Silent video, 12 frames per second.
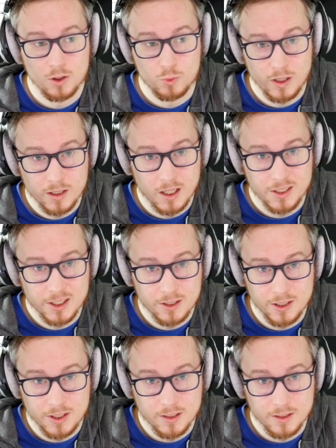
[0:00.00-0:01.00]
Rare card
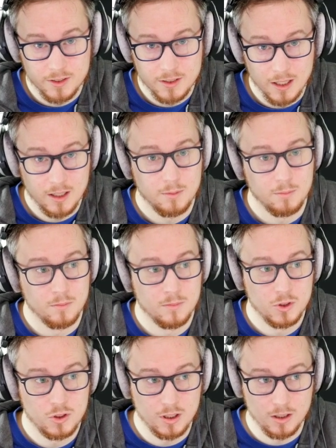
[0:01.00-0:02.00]
generation in this game
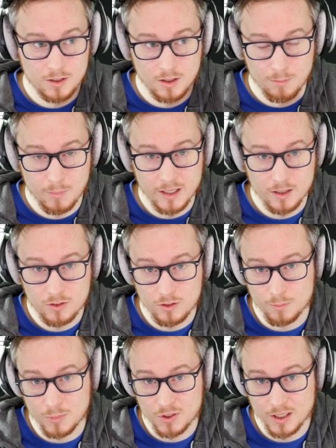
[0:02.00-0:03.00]
starts at minus
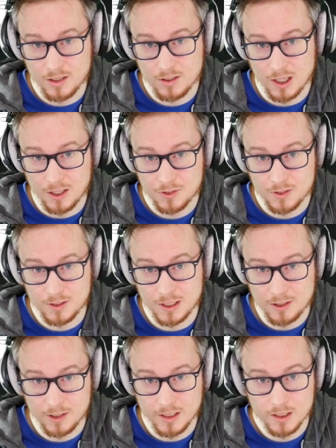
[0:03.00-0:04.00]
2% chance to
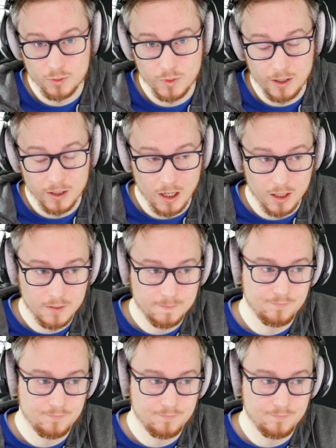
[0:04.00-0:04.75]
generate a rare card,